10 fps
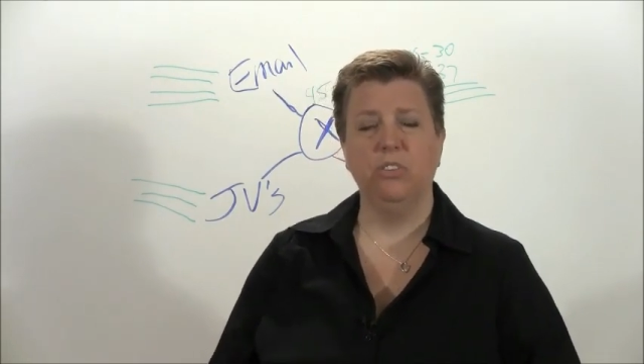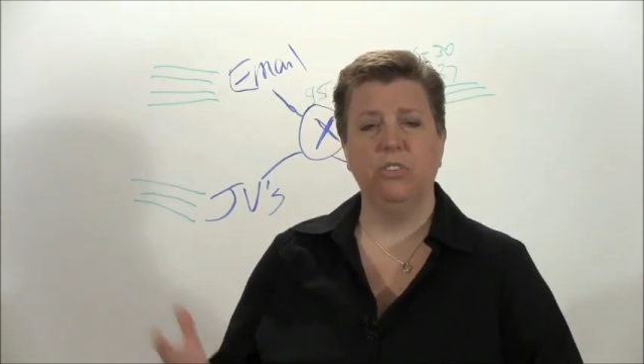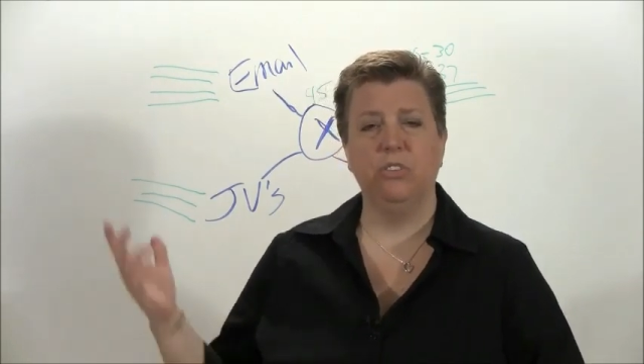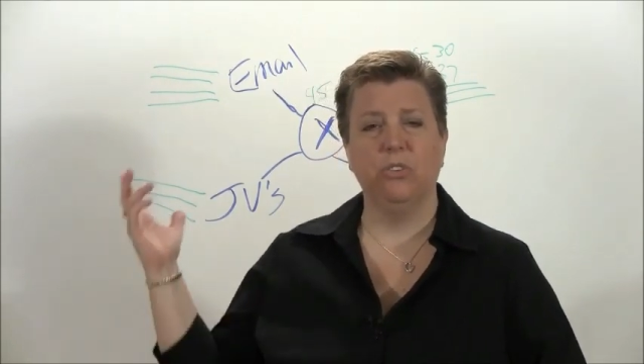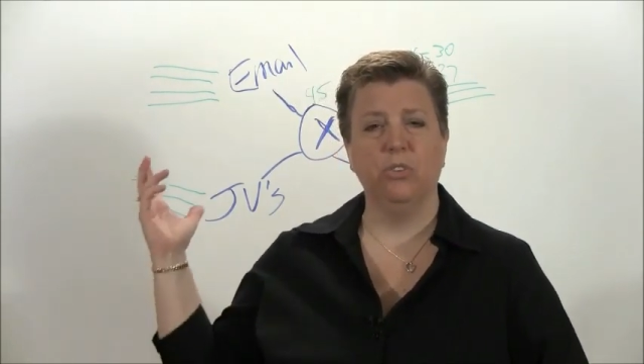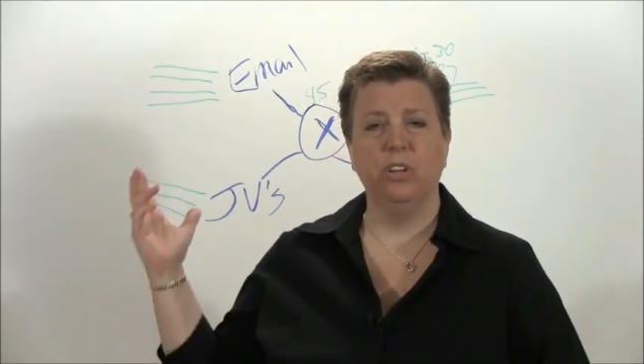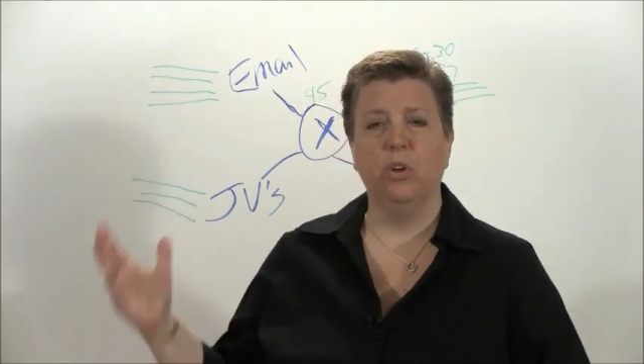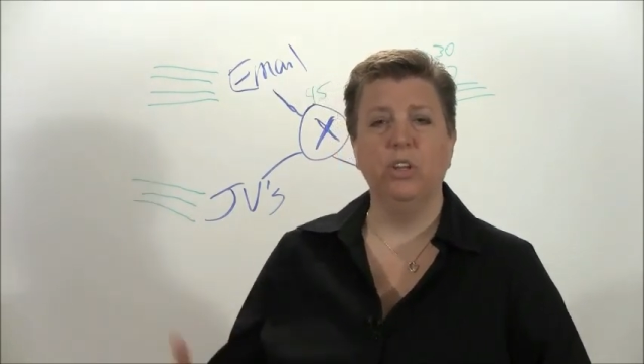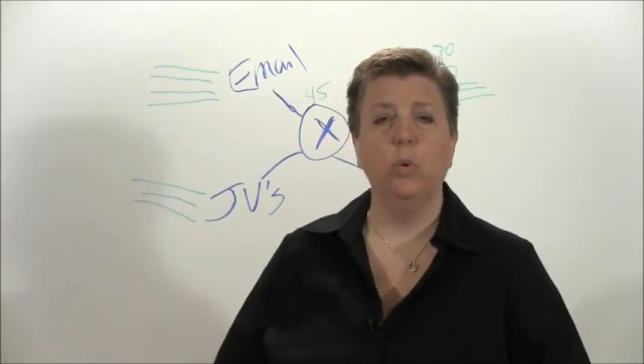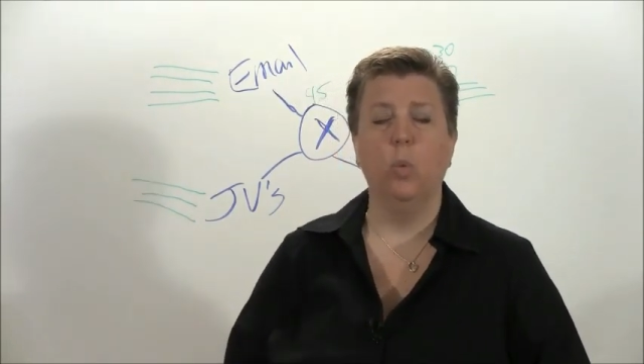This is certainly
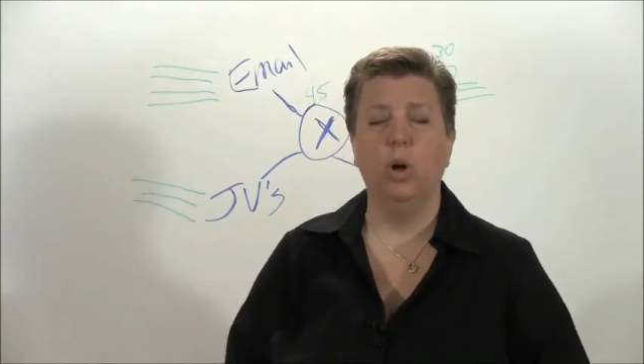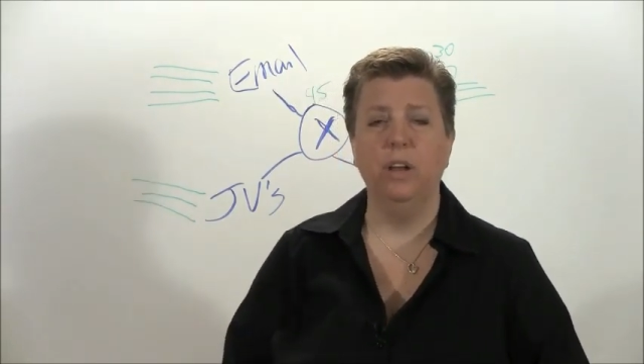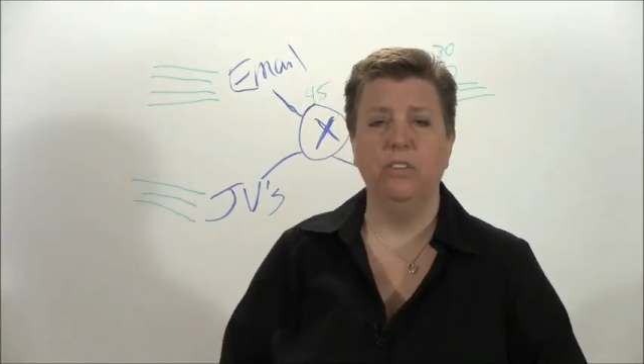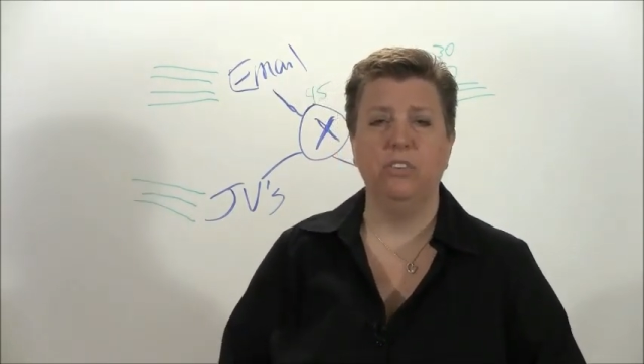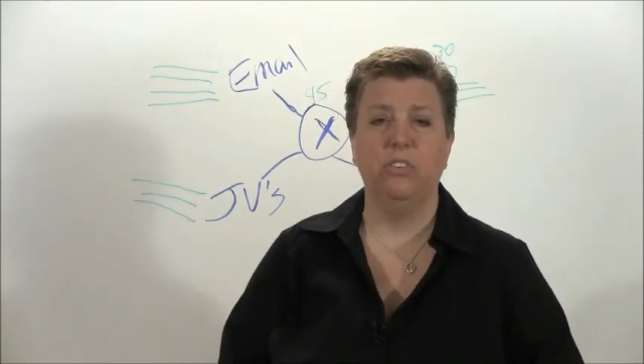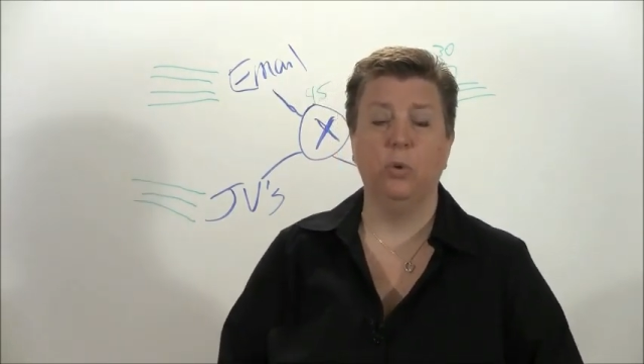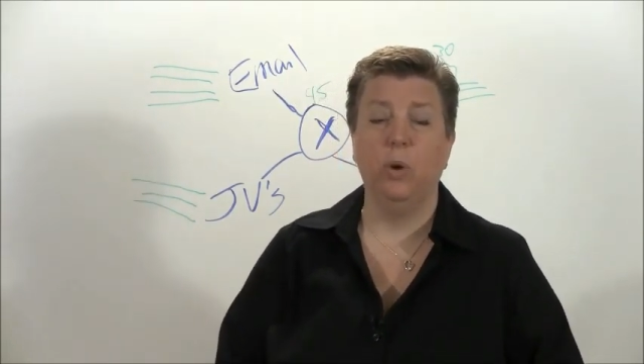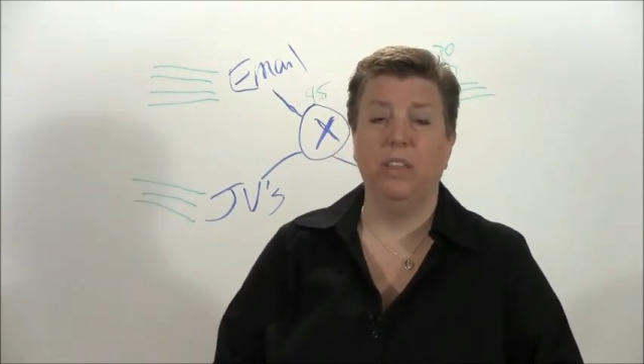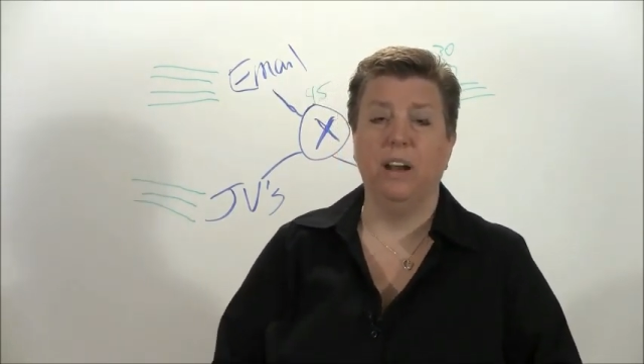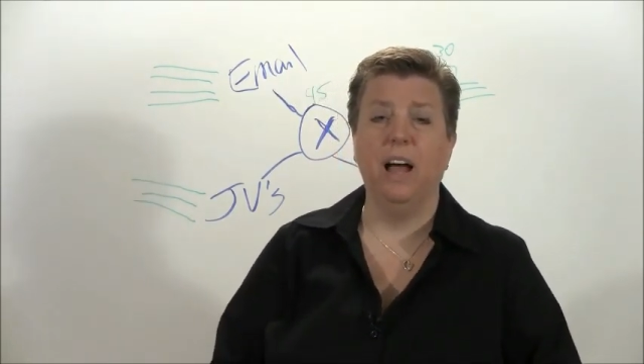only one. This is the
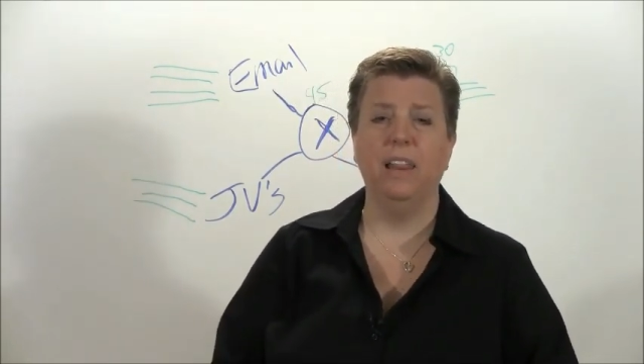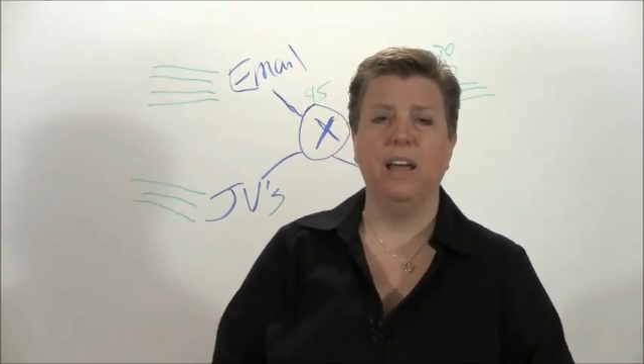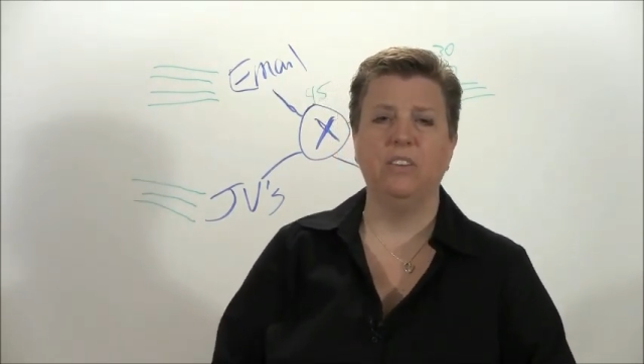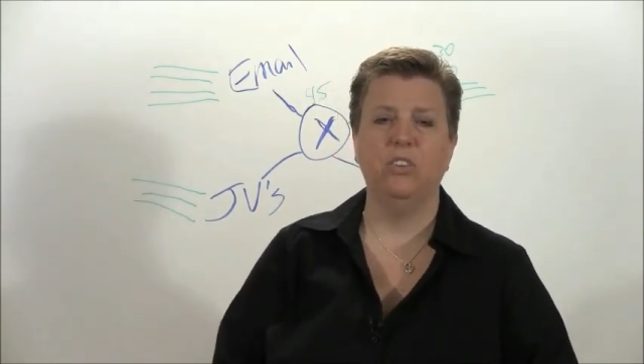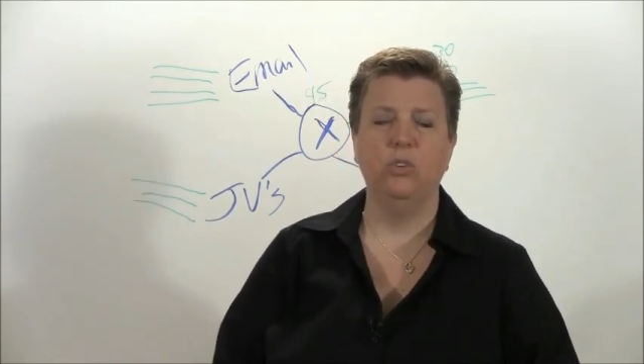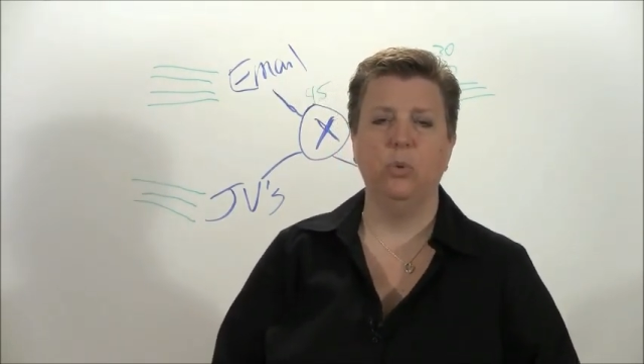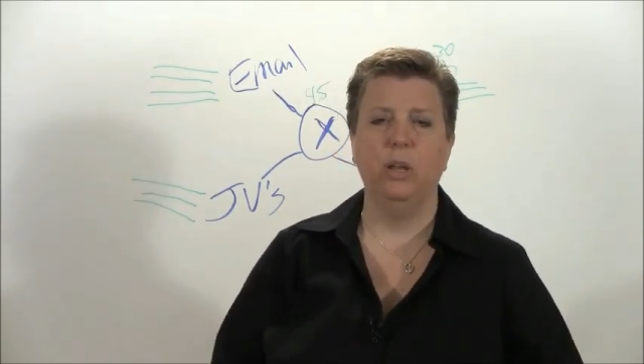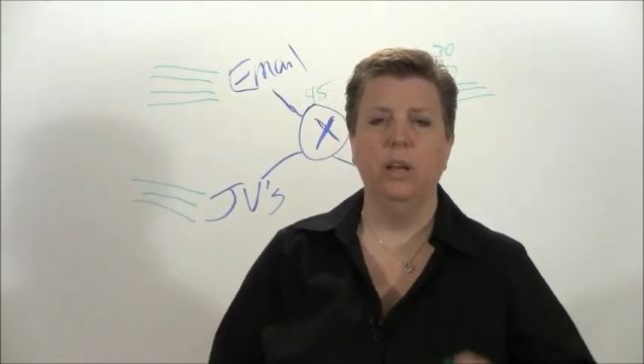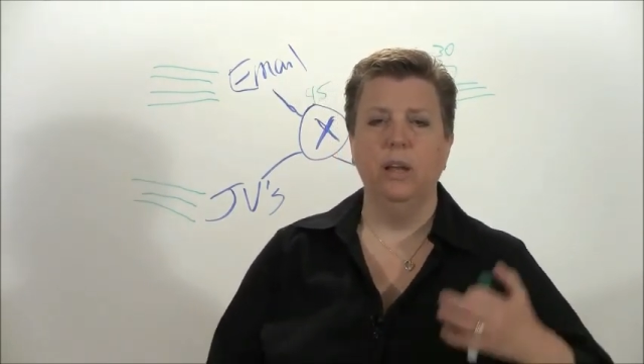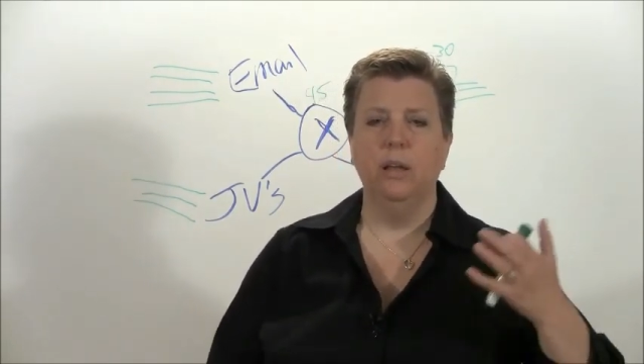way that I like to do it